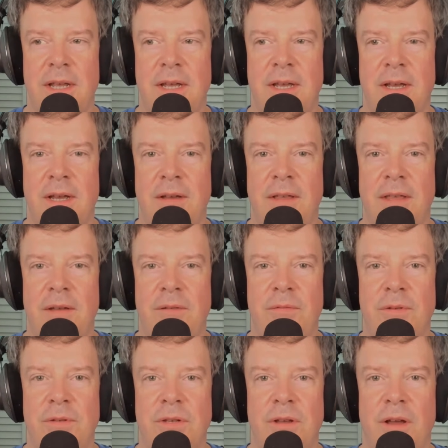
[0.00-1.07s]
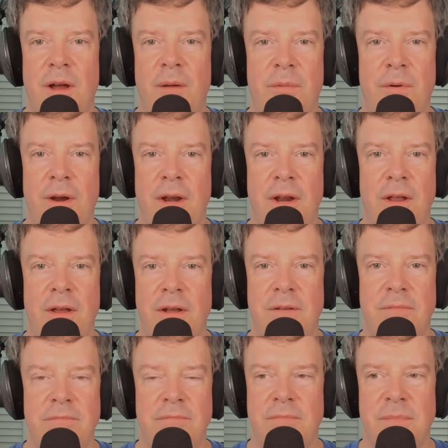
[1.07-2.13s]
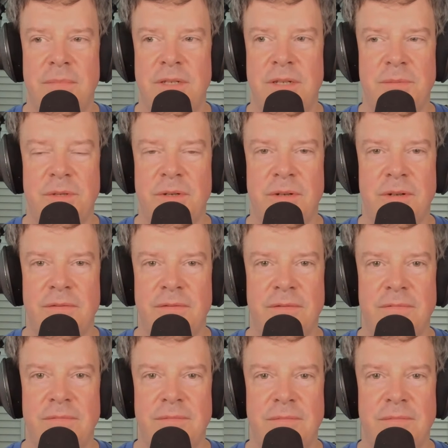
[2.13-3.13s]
It was operating on some sort of